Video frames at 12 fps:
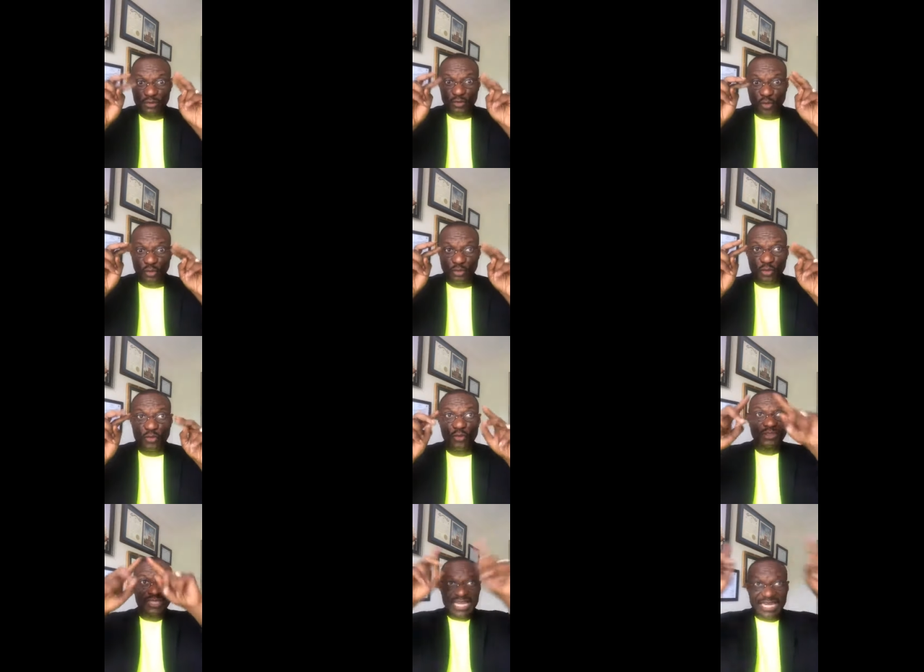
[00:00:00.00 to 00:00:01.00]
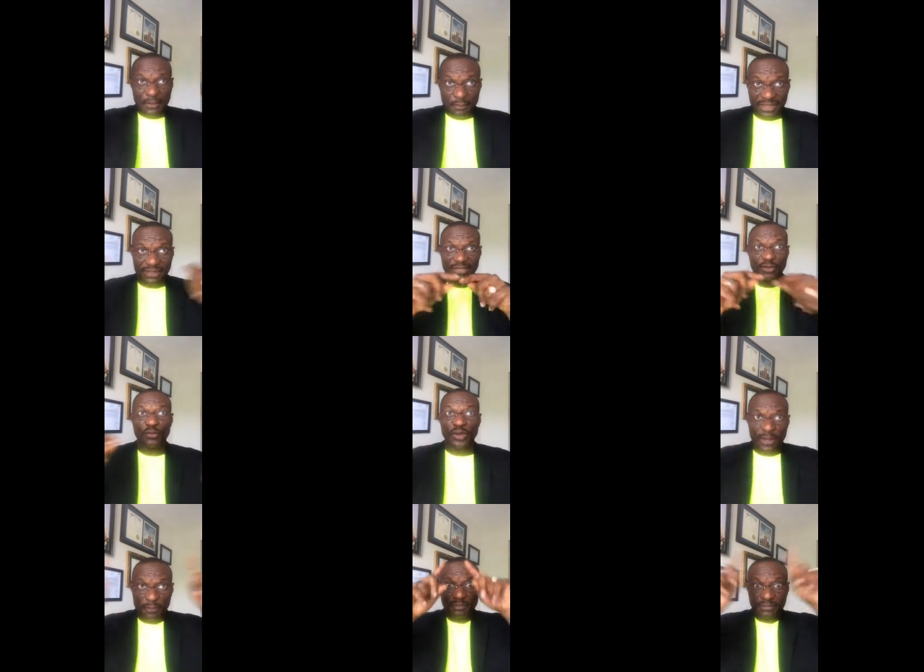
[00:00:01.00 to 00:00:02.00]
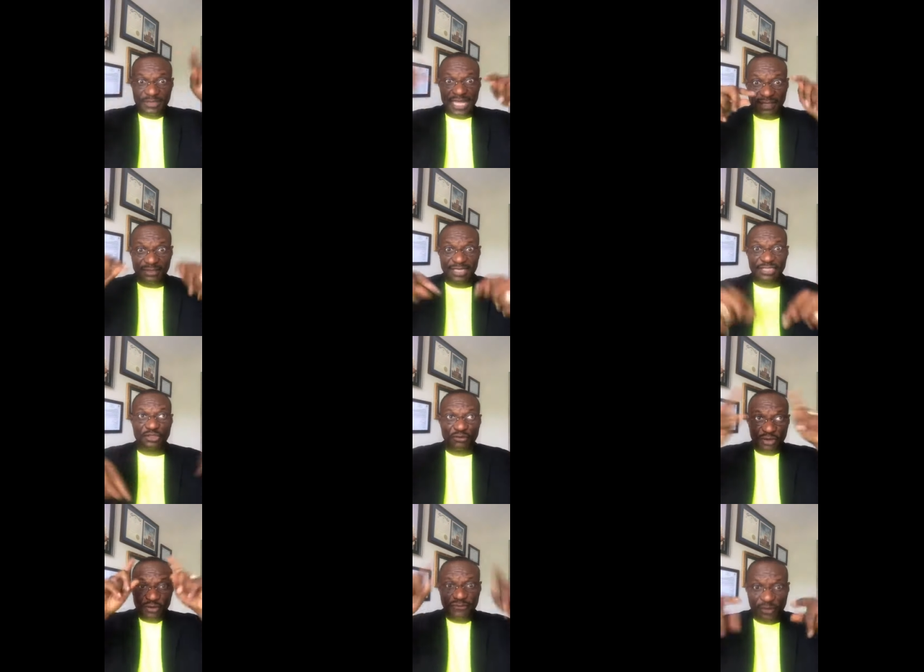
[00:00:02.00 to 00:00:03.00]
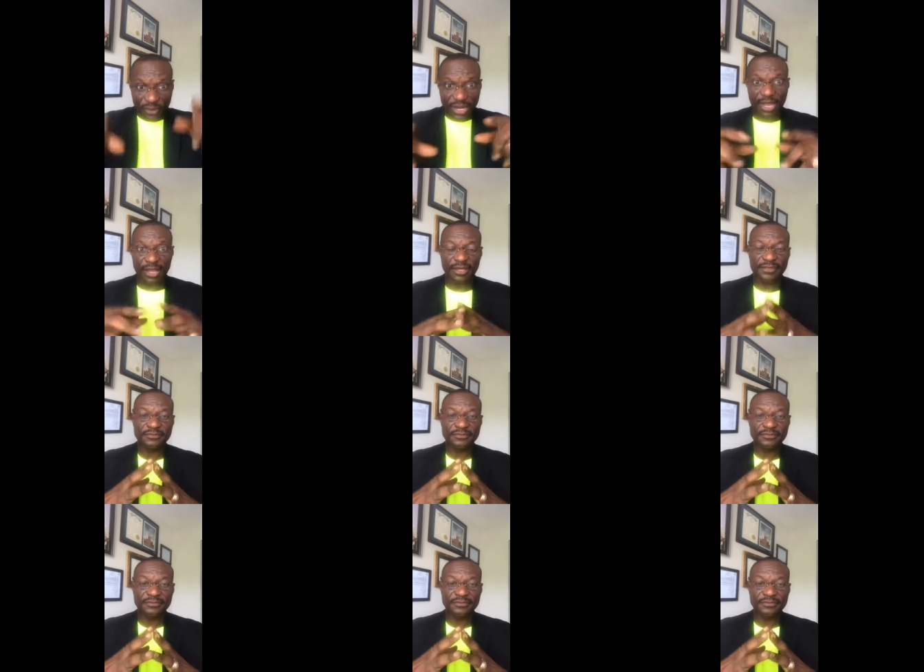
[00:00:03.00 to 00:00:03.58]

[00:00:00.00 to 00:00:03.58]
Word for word: quote unquote, in the building where the, the children of God are.